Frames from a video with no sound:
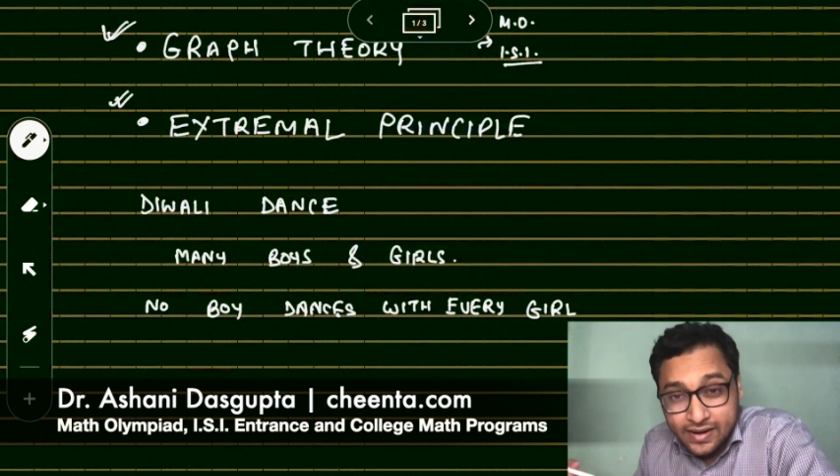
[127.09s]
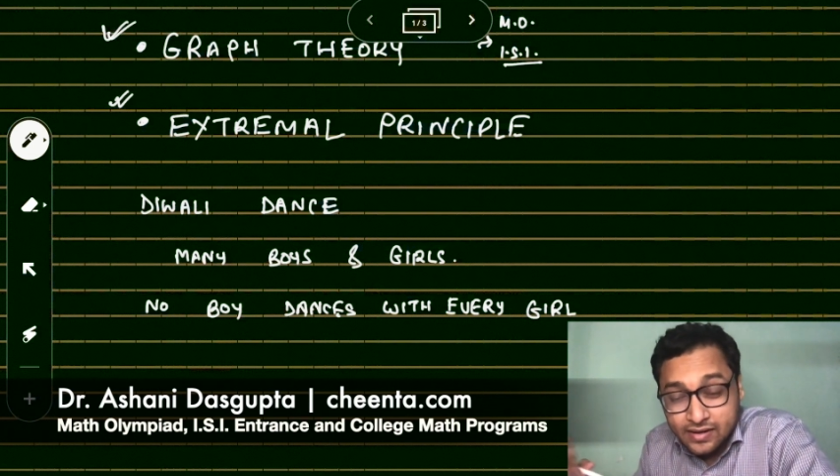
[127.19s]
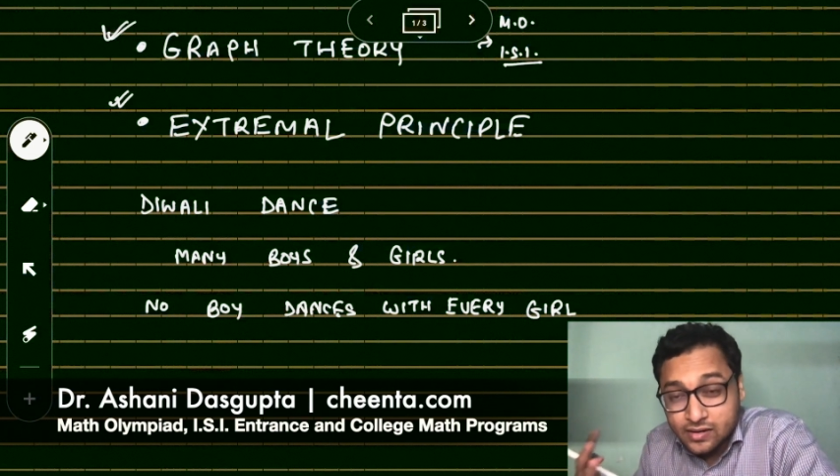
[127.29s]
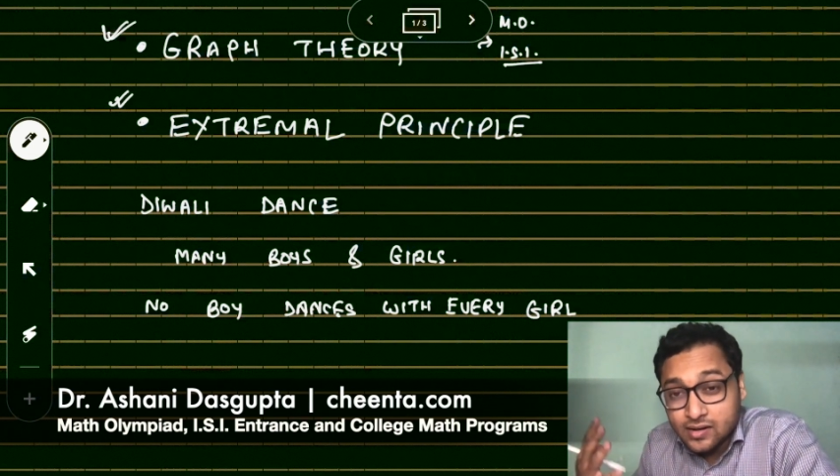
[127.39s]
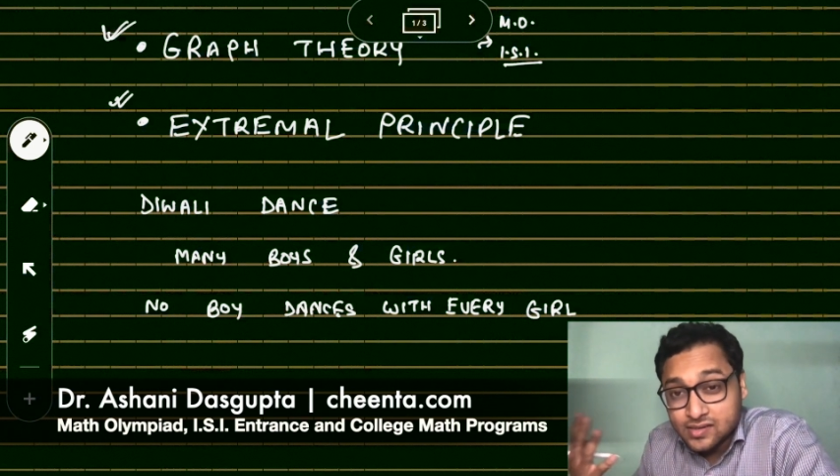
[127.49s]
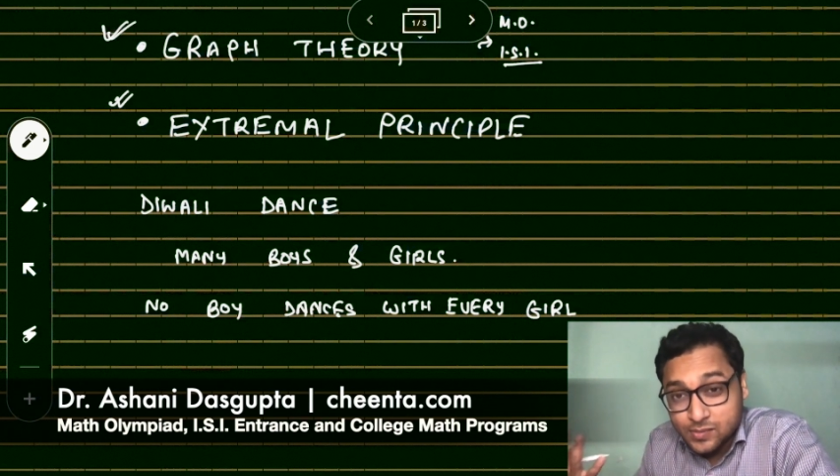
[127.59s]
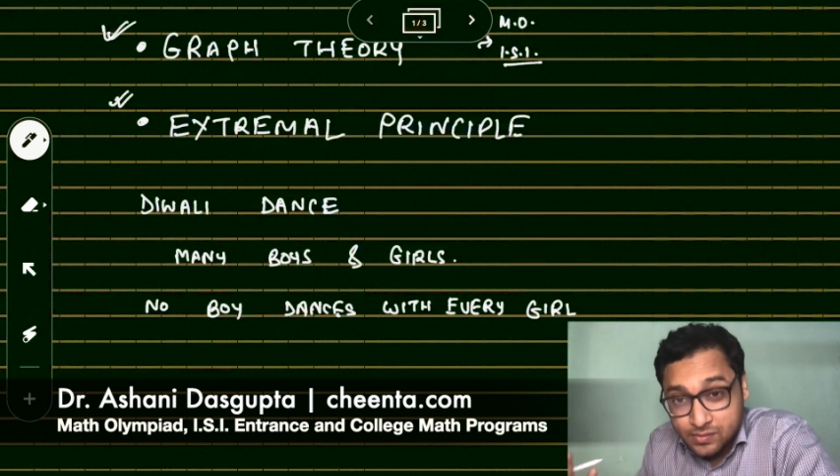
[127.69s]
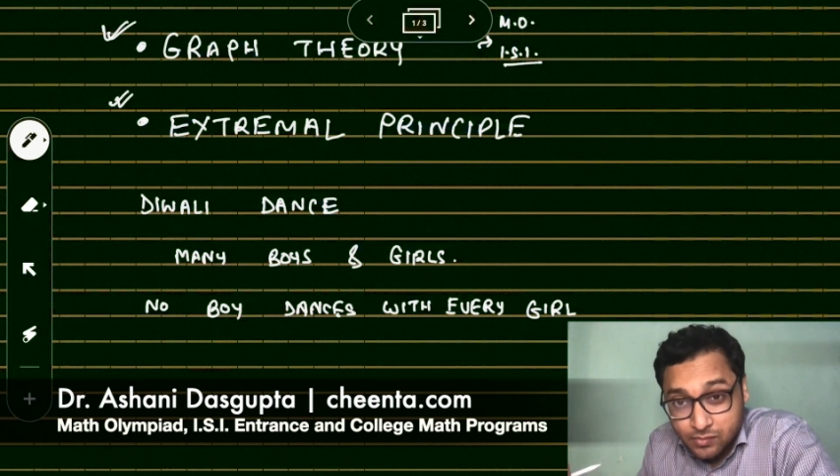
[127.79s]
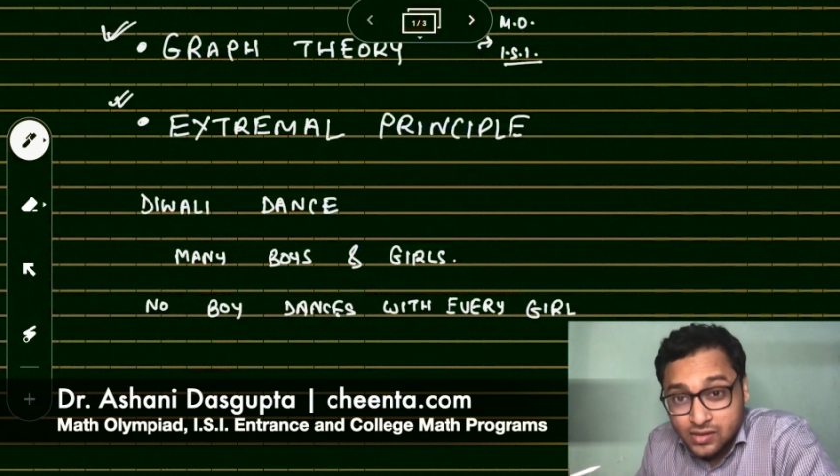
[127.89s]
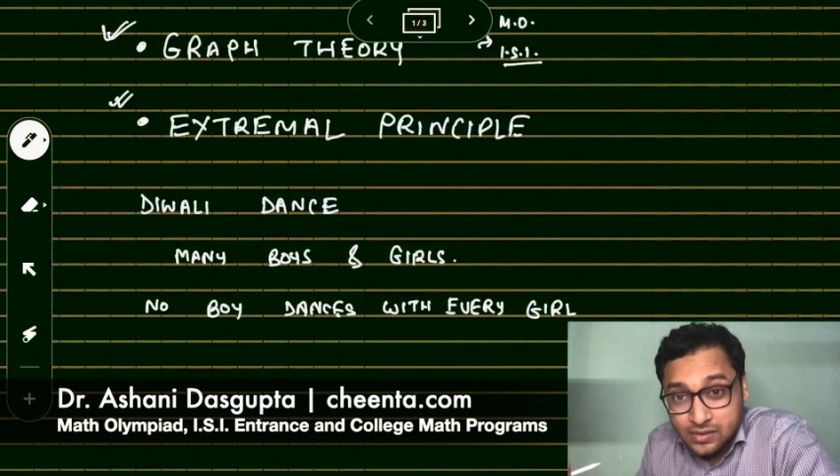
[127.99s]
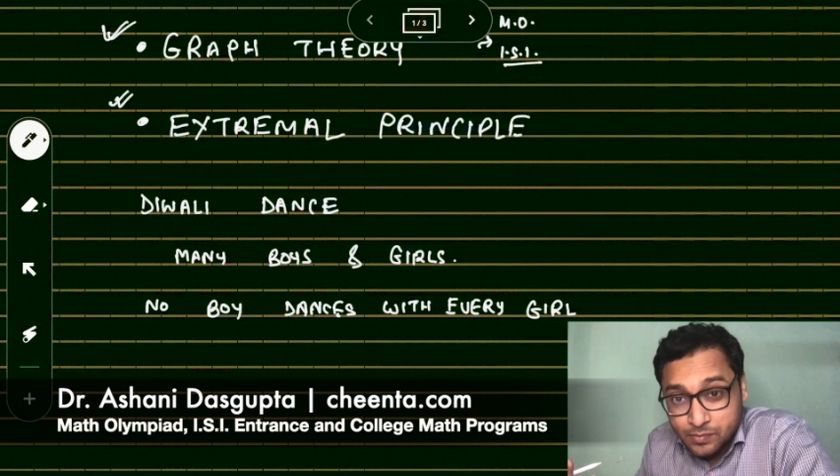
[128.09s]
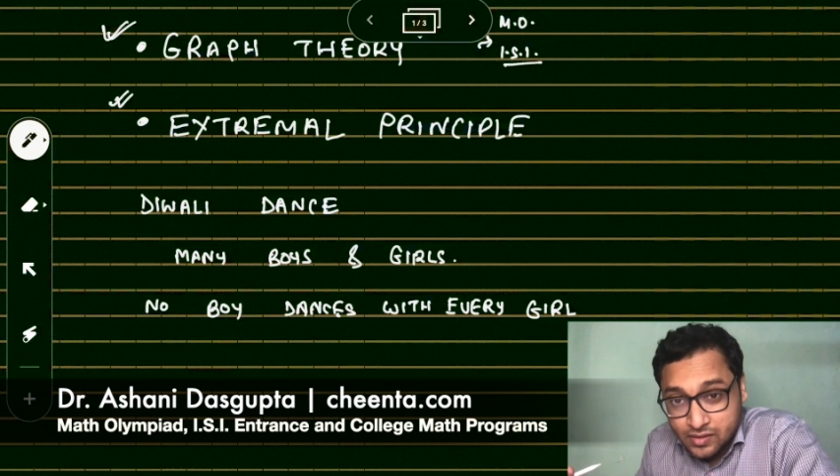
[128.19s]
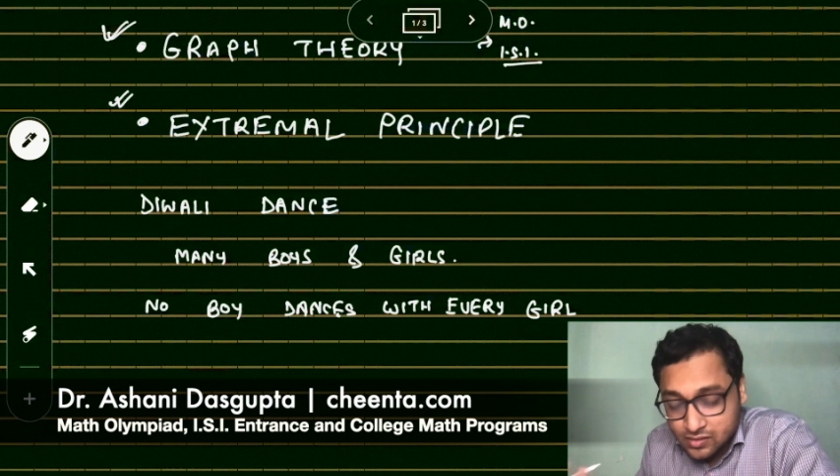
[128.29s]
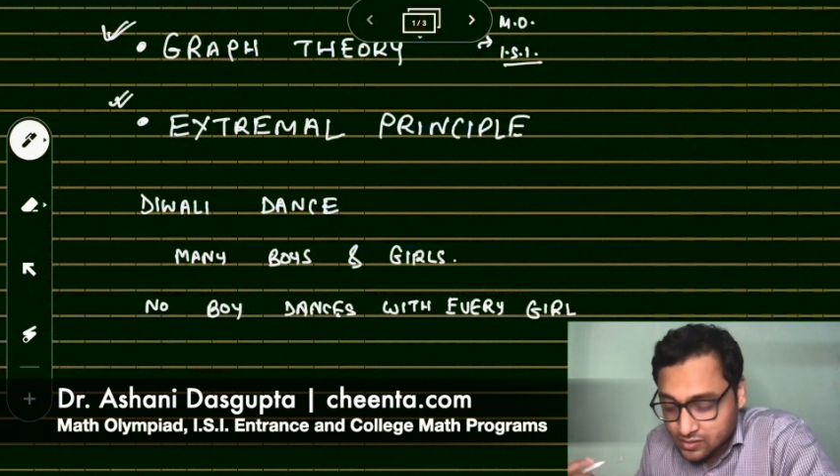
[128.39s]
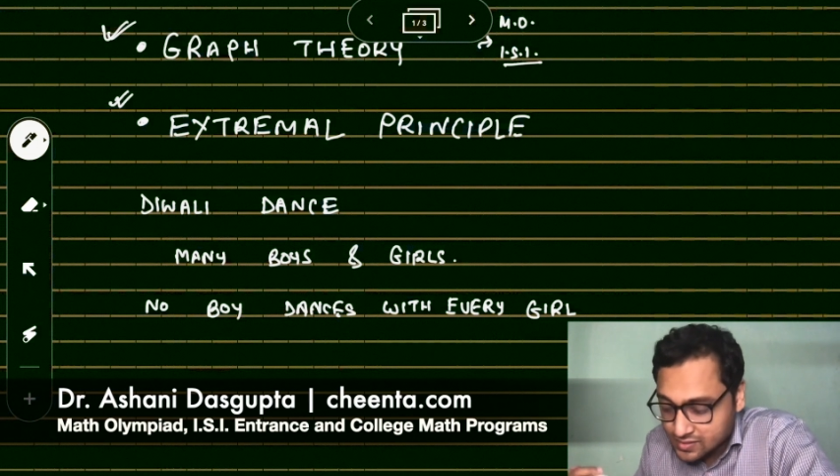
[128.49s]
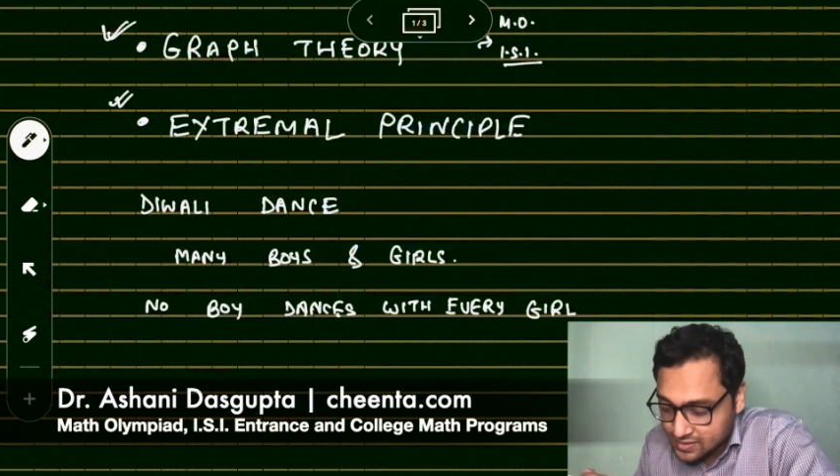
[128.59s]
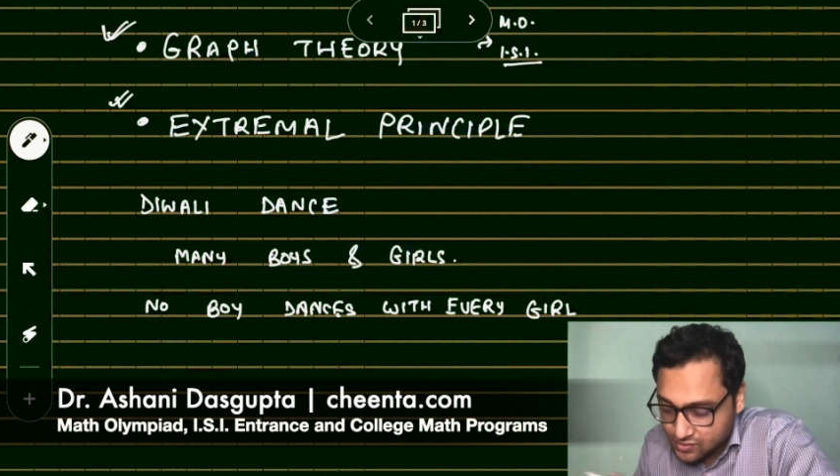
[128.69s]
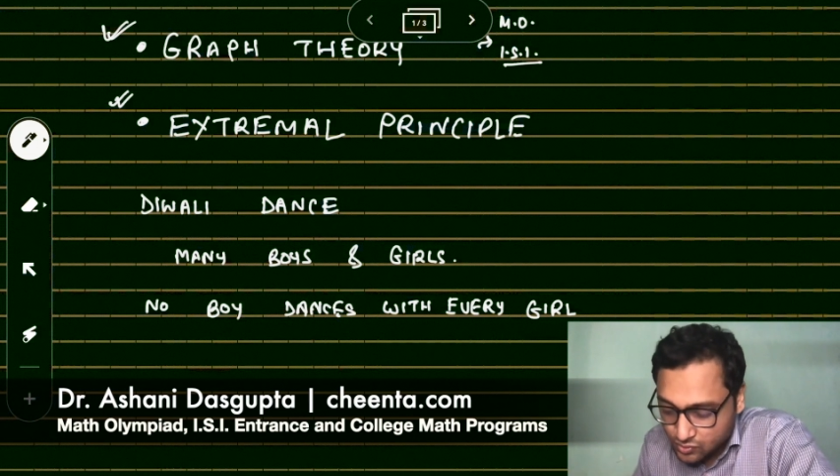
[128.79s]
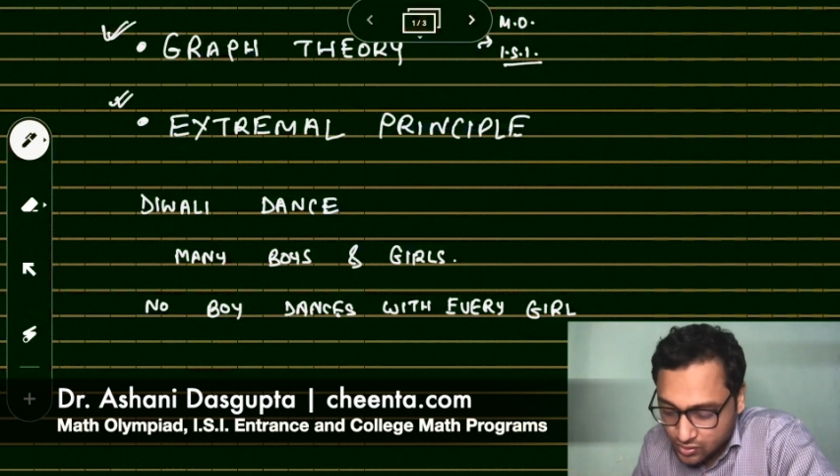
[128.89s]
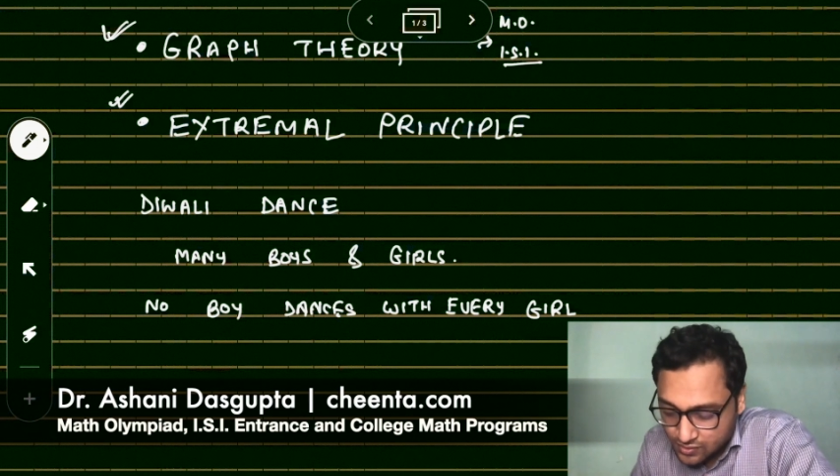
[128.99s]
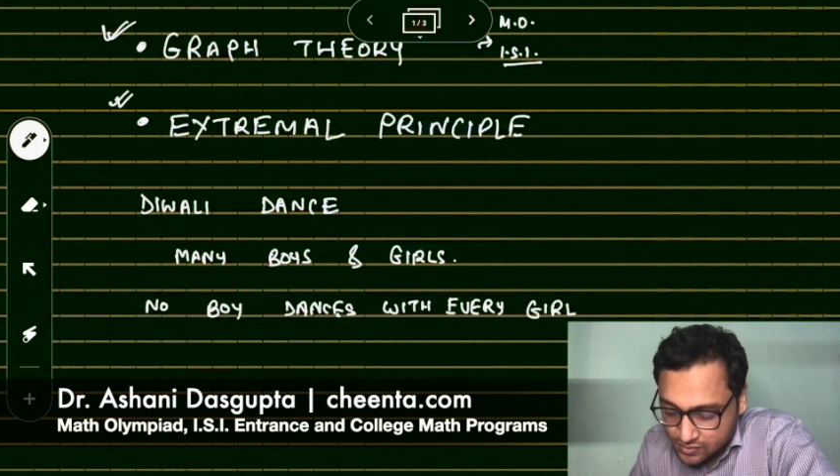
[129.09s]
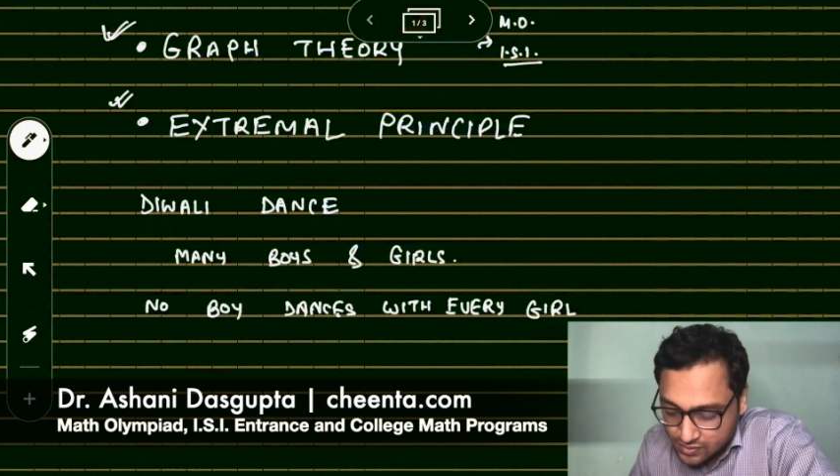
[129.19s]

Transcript: can dance with multiple girls and so on.